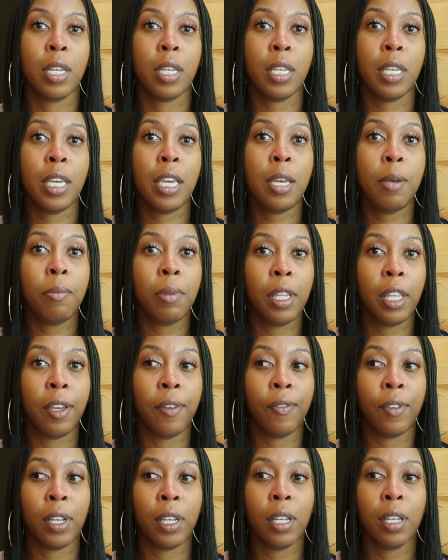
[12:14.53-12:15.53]
keep
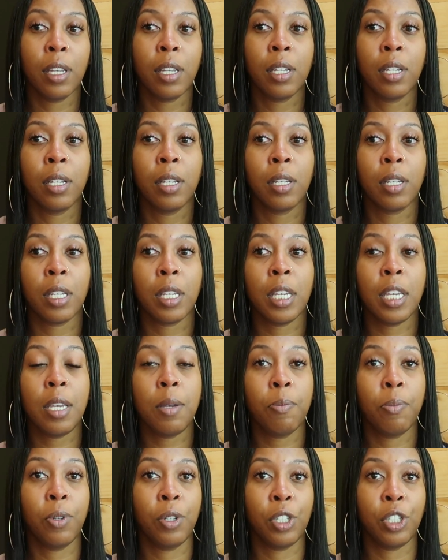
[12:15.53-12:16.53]
living,
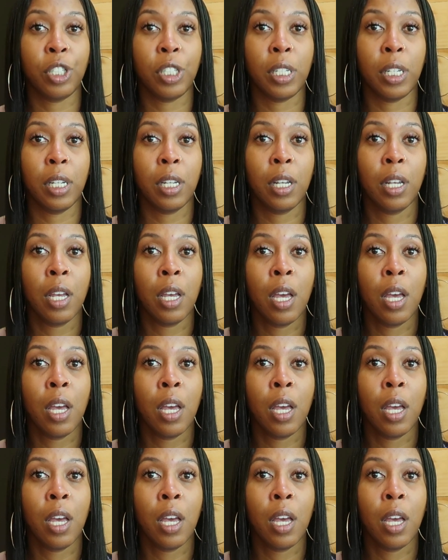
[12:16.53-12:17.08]
keep pushing.